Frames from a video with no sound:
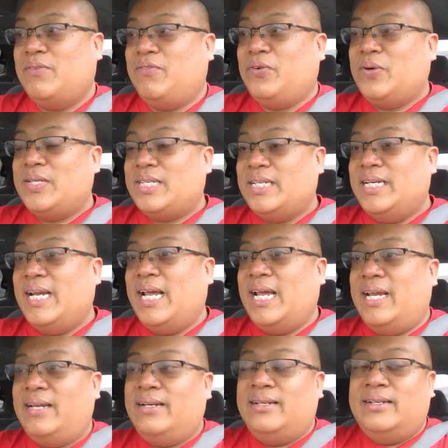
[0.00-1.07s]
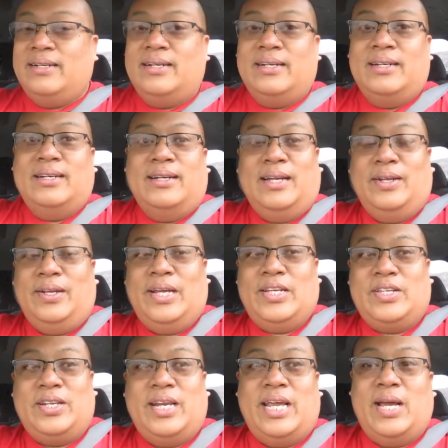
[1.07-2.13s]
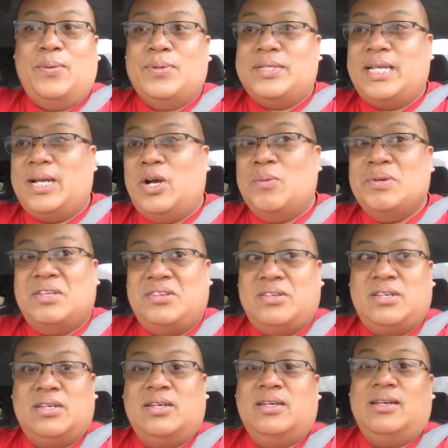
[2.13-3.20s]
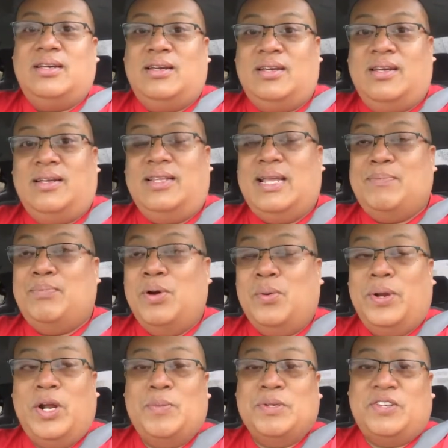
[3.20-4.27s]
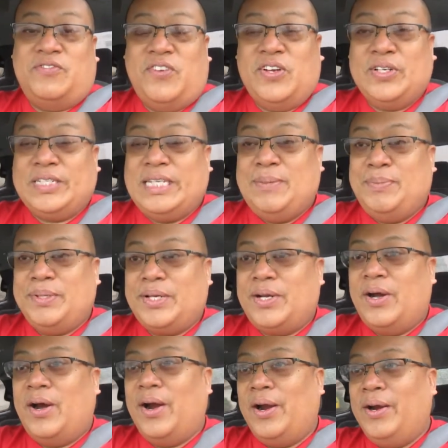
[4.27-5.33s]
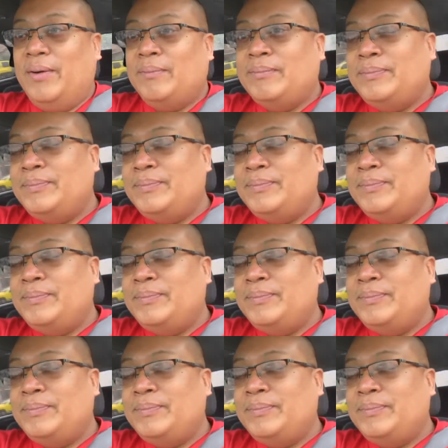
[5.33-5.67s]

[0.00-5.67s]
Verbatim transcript: up for the rest of the day. Uh, yesterday I was like almost, that point when I almost fell asleep in the car.